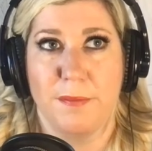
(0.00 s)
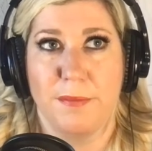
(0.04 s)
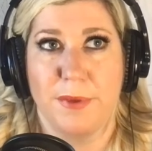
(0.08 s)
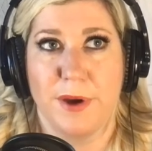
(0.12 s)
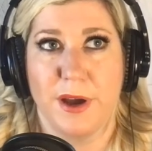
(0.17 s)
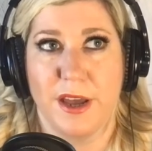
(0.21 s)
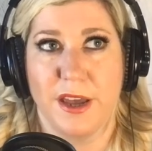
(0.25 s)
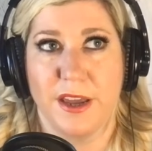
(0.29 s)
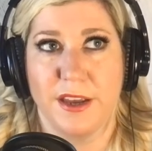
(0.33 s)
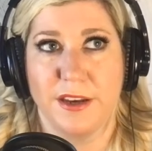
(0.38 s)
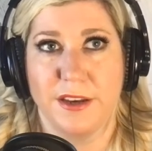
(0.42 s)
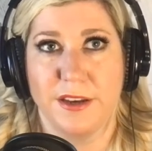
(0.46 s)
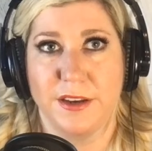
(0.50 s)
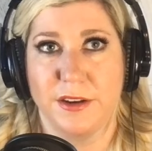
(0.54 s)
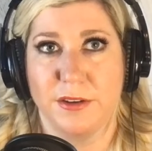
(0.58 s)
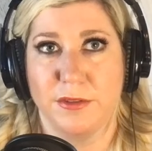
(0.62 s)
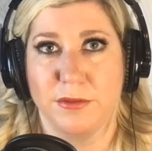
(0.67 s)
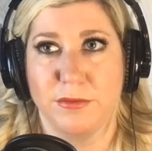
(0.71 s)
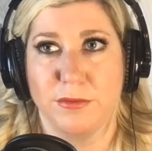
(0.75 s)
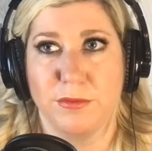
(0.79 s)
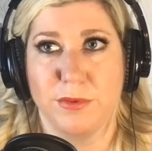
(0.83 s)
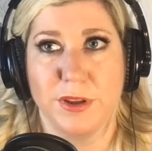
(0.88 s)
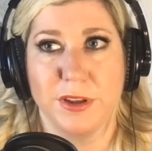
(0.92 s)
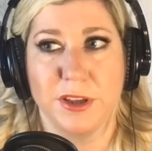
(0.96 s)
But
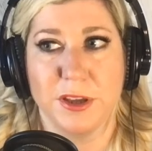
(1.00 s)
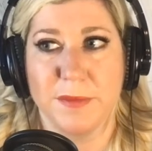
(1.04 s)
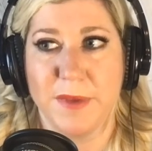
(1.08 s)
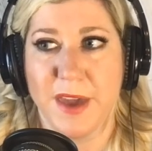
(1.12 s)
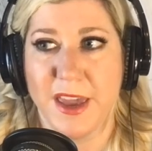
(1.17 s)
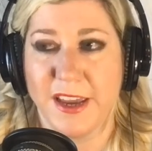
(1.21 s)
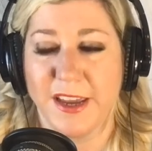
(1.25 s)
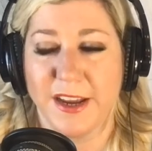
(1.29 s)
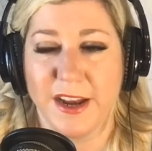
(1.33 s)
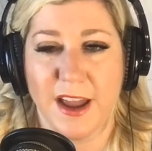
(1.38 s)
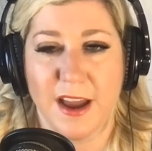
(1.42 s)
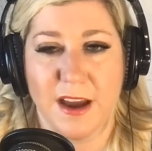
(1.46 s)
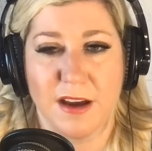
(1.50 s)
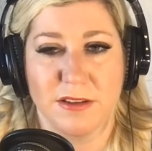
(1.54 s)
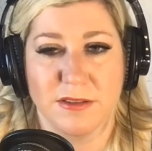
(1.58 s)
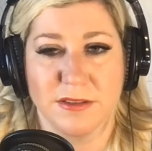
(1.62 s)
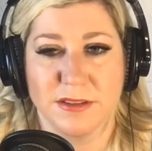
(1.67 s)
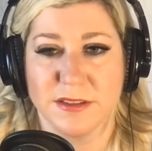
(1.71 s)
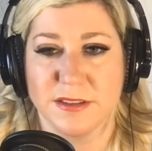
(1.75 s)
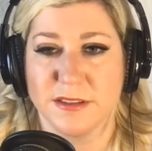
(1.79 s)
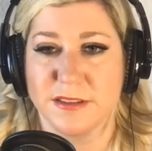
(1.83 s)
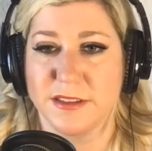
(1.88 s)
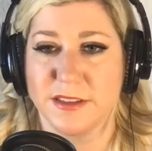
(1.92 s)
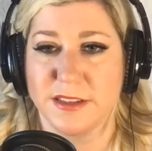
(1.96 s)
William Aiken
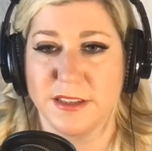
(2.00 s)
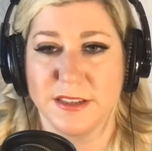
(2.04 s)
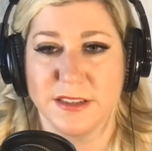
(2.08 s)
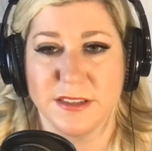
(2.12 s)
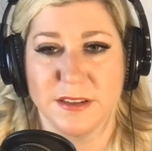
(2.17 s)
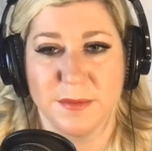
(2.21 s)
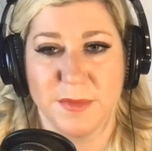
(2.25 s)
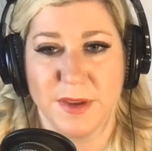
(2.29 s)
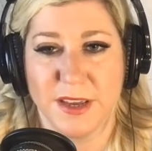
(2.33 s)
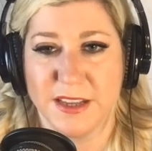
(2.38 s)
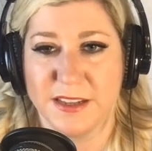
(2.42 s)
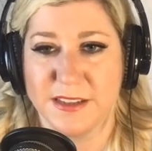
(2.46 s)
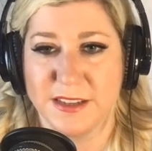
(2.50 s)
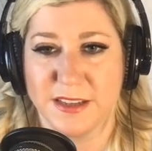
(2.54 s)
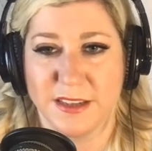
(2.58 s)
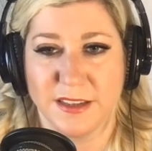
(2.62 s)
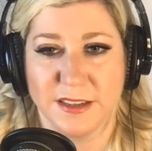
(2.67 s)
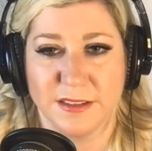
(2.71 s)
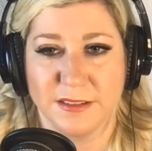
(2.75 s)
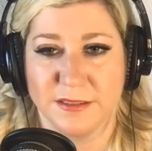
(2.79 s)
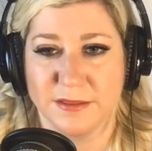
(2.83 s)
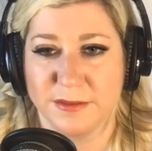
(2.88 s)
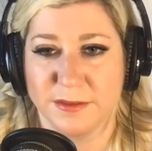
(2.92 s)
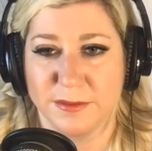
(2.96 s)
House is an
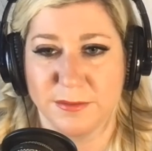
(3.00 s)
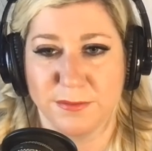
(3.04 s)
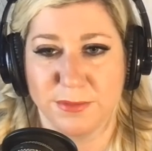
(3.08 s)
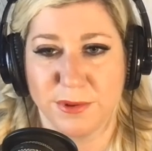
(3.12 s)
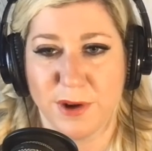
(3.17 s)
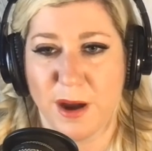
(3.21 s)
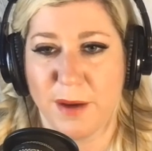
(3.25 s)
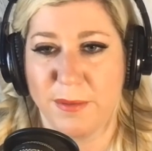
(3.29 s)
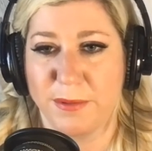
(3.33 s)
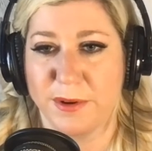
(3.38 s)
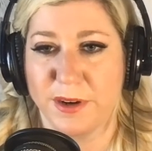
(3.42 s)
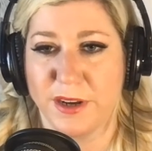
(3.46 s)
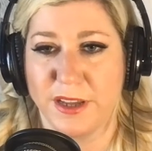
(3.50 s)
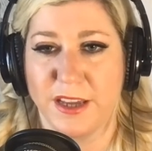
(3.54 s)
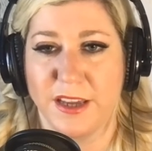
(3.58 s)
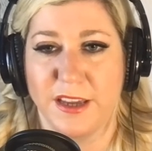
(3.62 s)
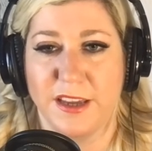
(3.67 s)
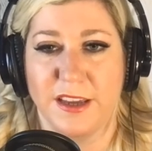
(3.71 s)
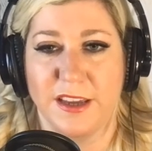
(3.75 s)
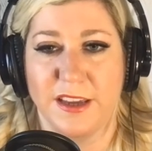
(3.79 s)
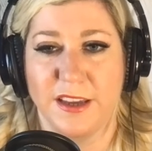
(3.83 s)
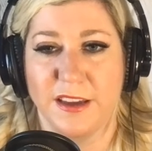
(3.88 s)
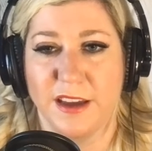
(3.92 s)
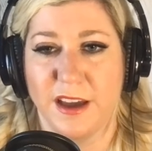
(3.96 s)
amazing
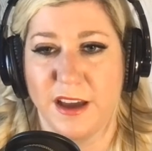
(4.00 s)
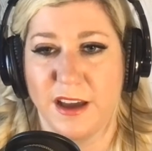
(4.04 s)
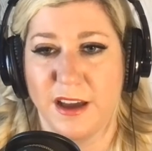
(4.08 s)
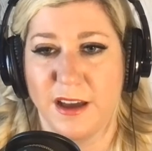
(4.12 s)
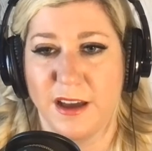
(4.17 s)
property.